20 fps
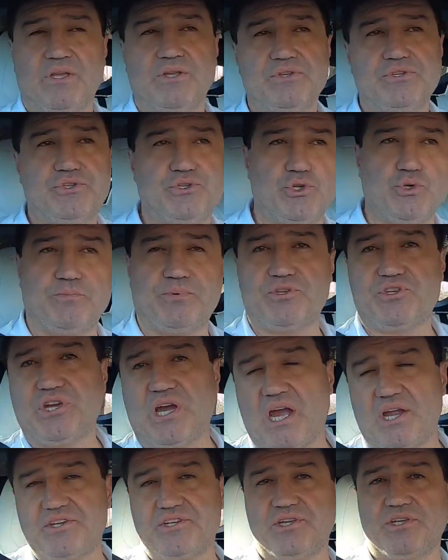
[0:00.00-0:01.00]

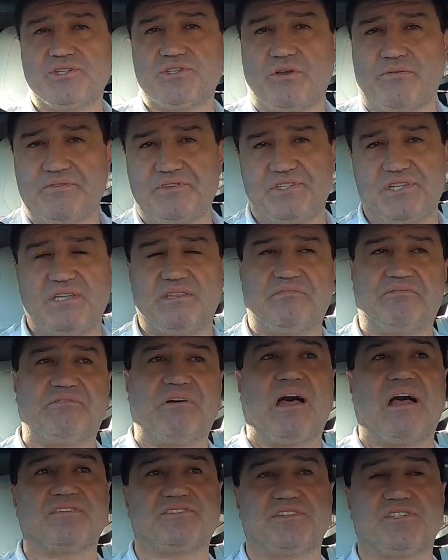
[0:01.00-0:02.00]
Supercharging is obviously the
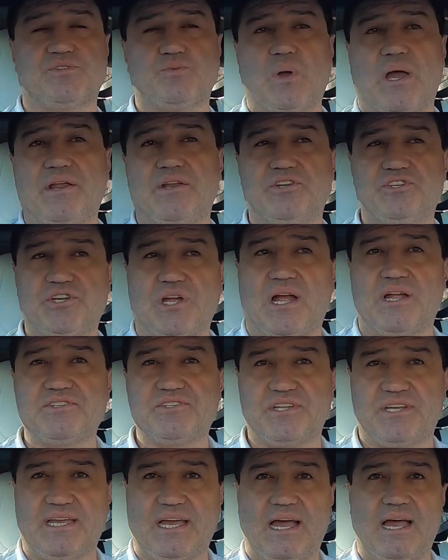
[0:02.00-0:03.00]
fastest way to charge
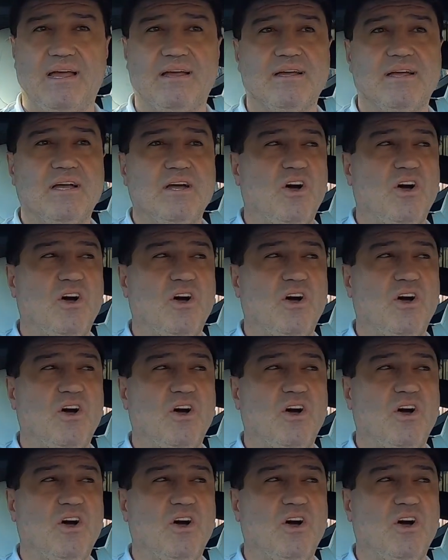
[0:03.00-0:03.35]
the car.